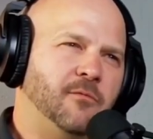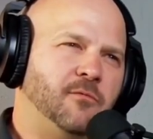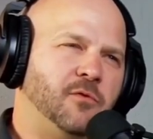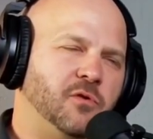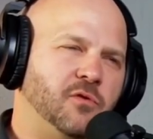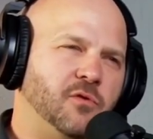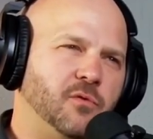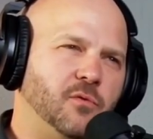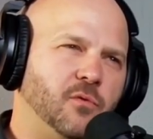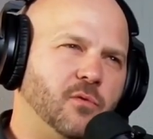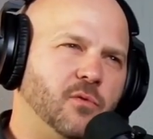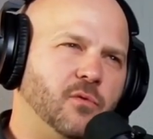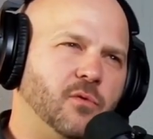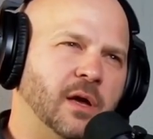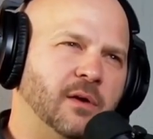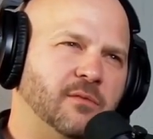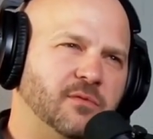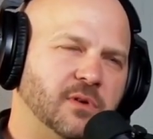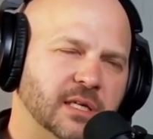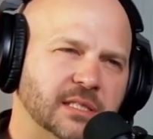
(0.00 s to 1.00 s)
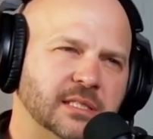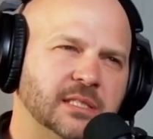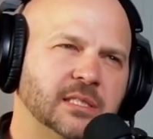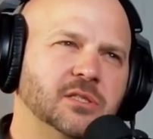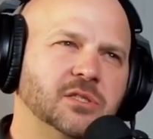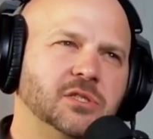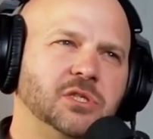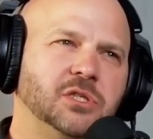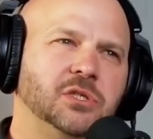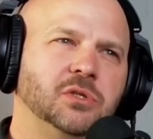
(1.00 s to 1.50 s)
If you have
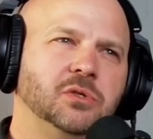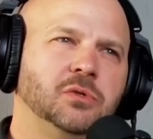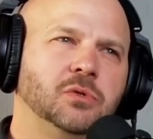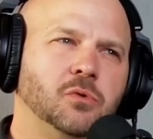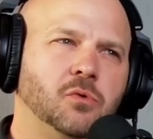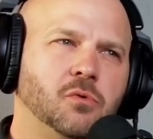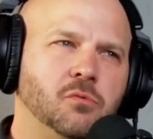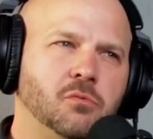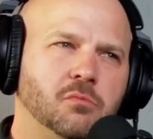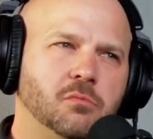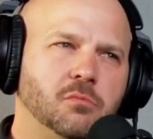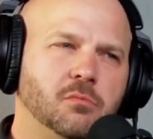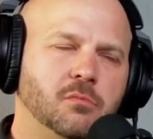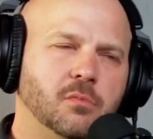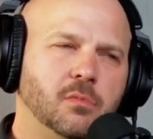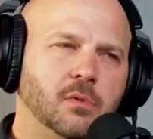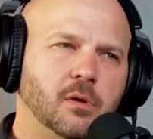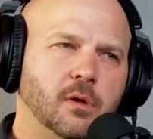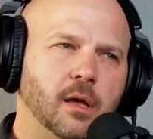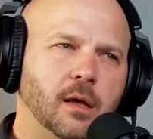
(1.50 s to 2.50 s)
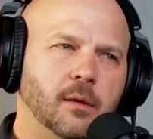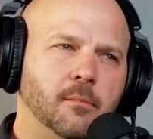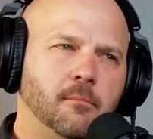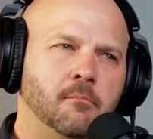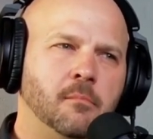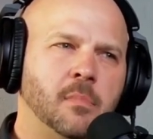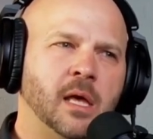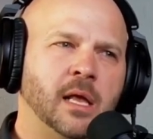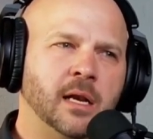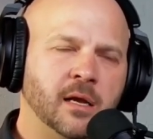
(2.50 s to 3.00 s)
listened to
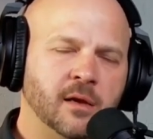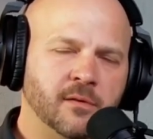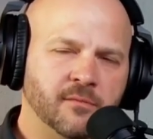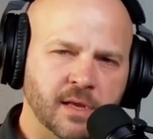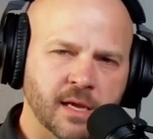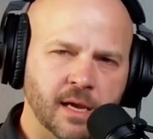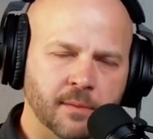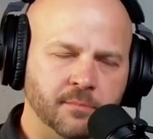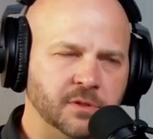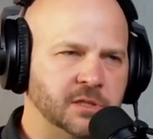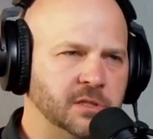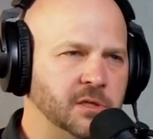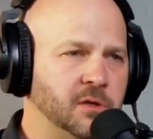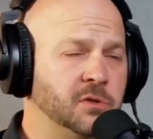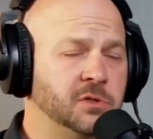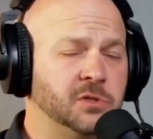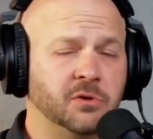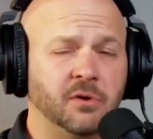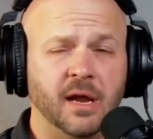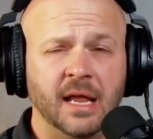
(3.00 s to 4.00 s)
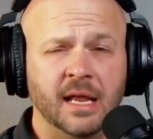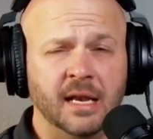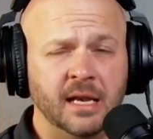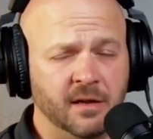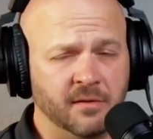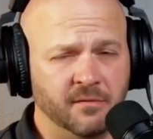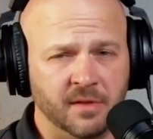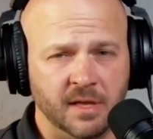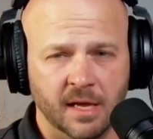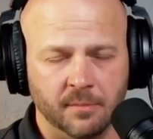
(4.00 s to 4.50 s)
many of the episodes or
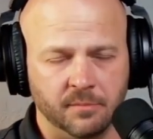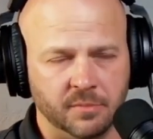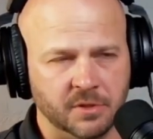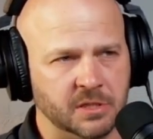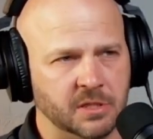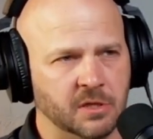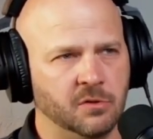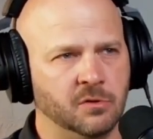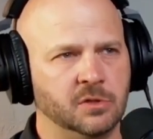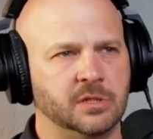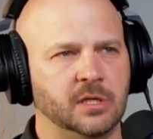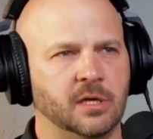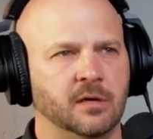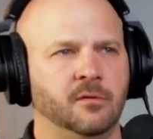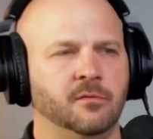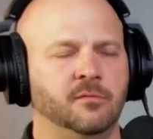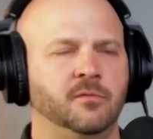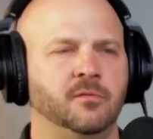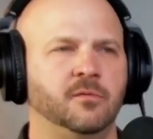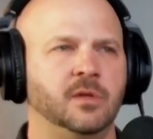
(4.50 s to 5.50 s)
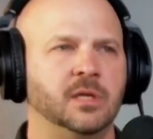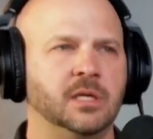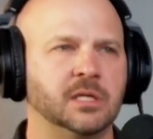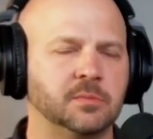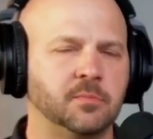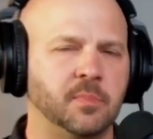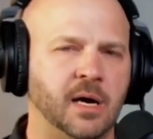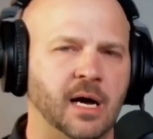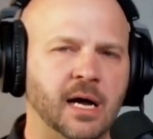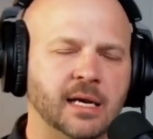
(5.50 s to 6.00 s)
any of the episodes of
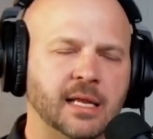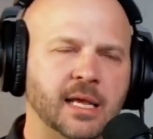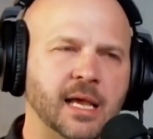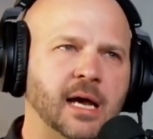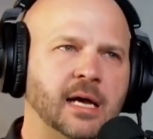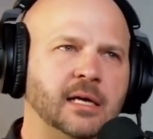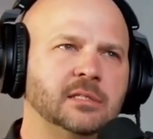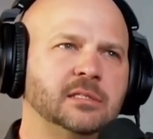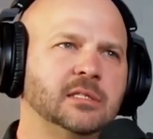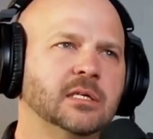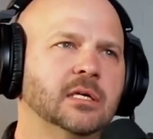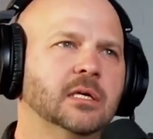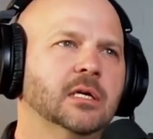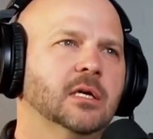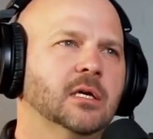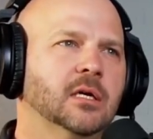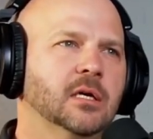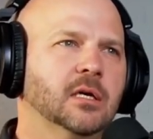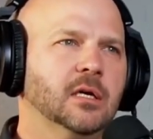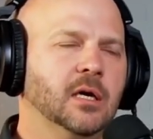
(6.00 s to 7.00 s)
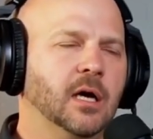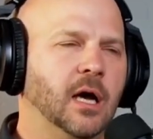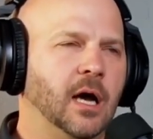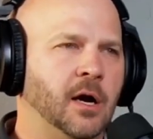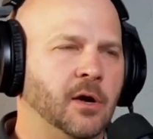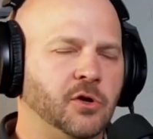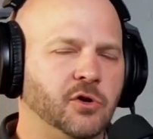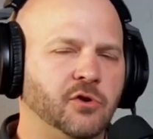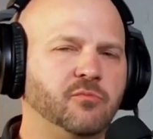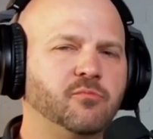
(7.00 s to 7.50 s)
this podcast,
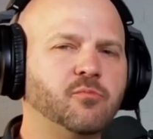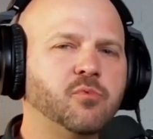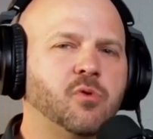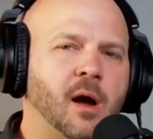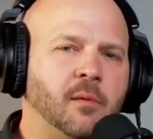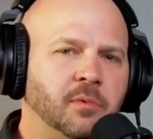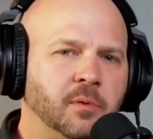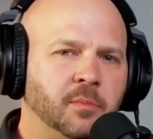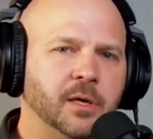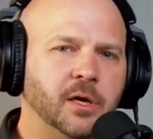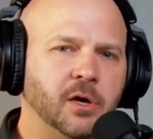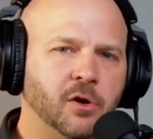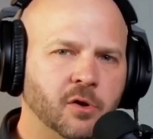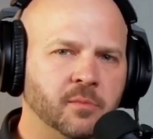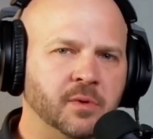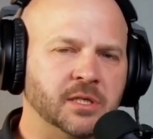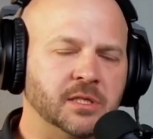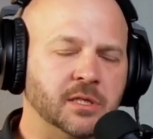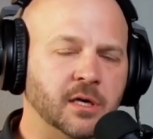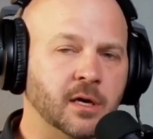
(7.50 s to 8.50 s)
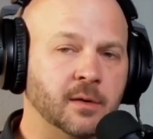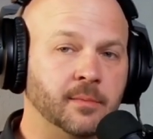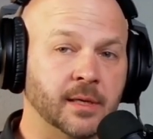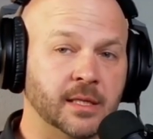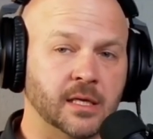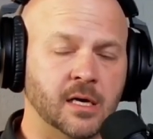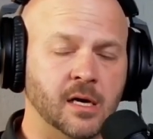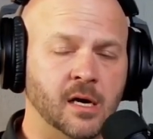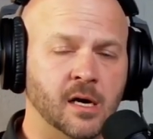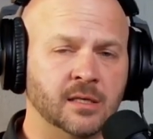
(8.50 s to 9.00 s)
you've probably heard me talk
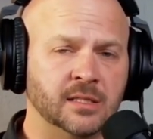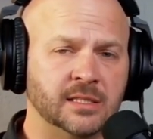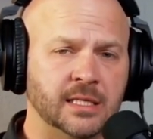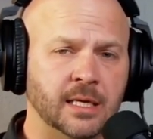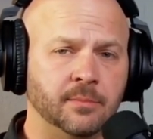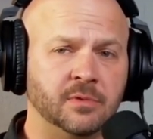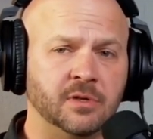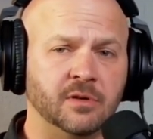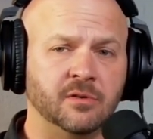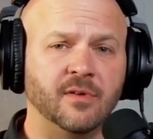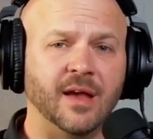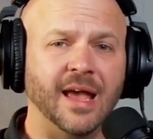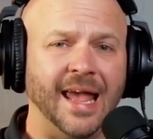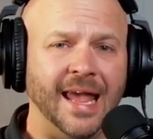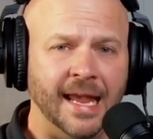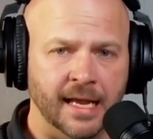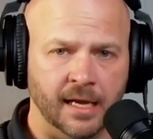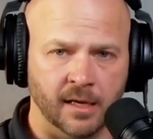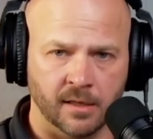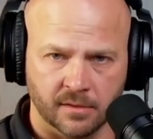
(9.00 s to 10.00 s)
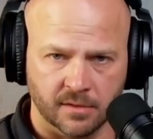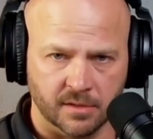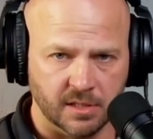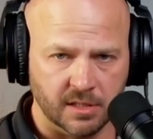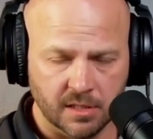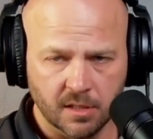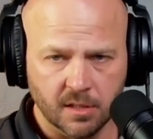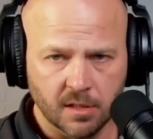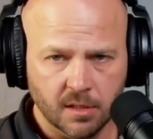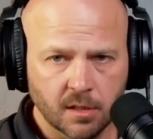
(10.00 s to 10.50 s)
about the concept of
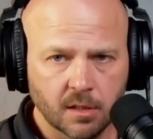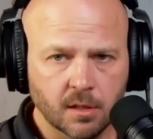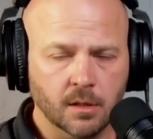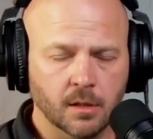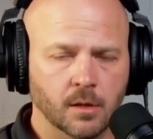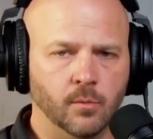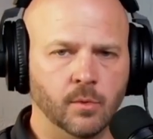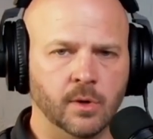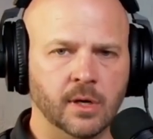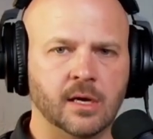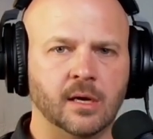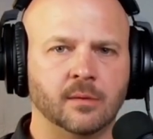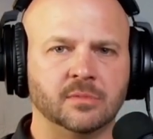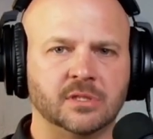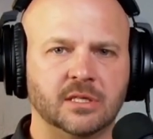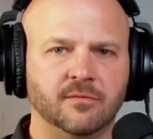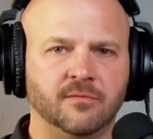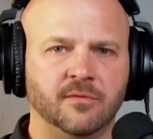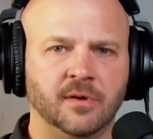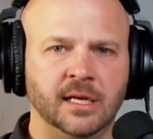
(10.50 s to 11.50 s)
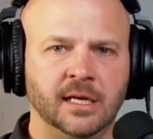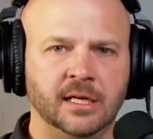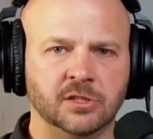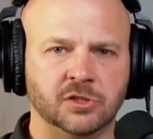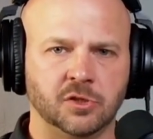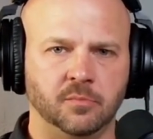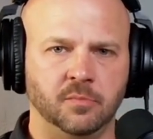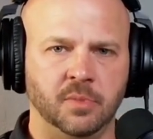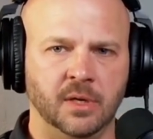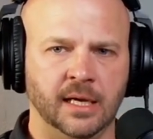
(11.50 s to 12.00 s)
"and" when it comes to
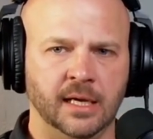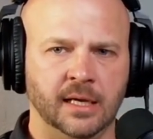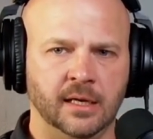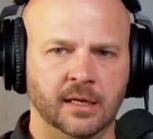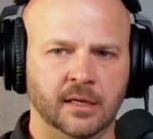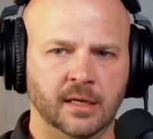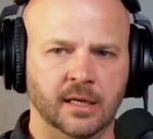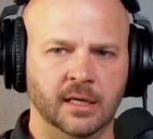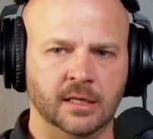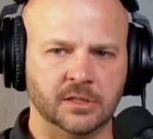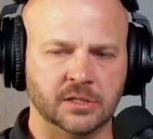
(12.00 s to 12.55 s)
financial planning.